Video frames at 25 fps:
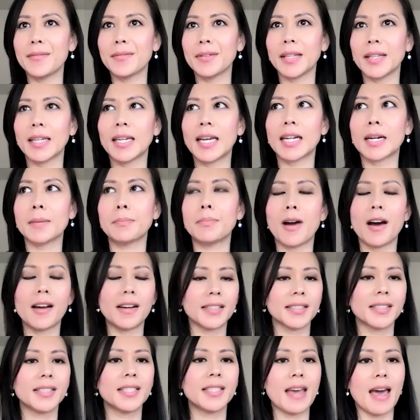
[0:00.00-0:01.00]
really kind of brought
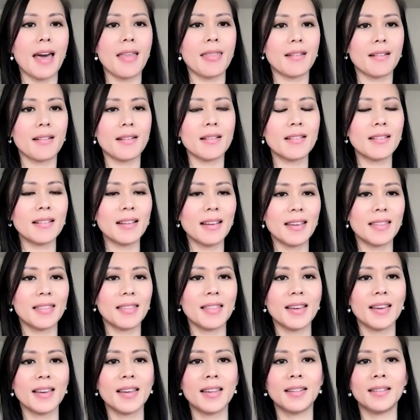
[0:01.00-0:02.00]
us together. And
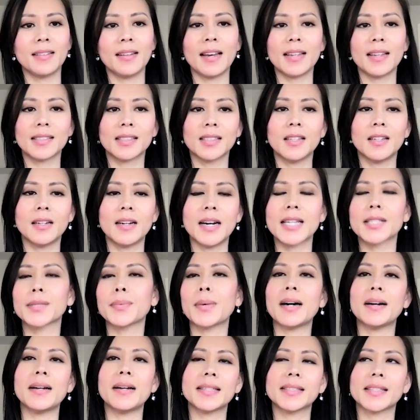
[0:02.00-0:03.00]
then as
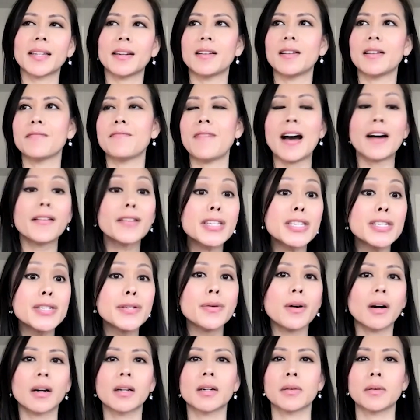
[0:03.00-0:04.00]
our
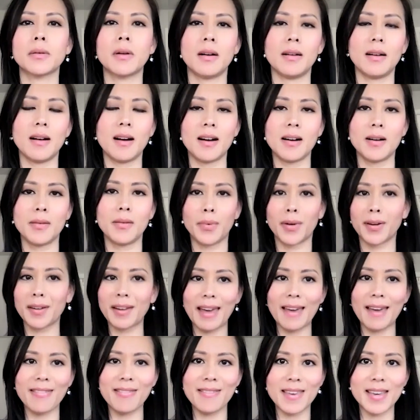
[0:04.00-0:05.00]
value, our work
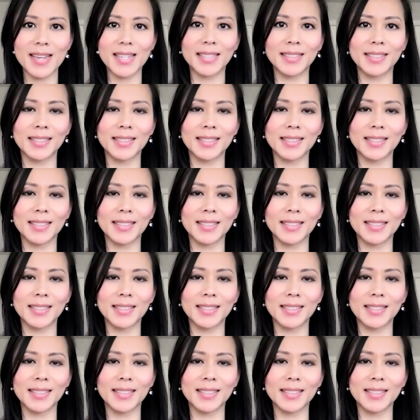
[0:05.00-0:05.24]
ethics,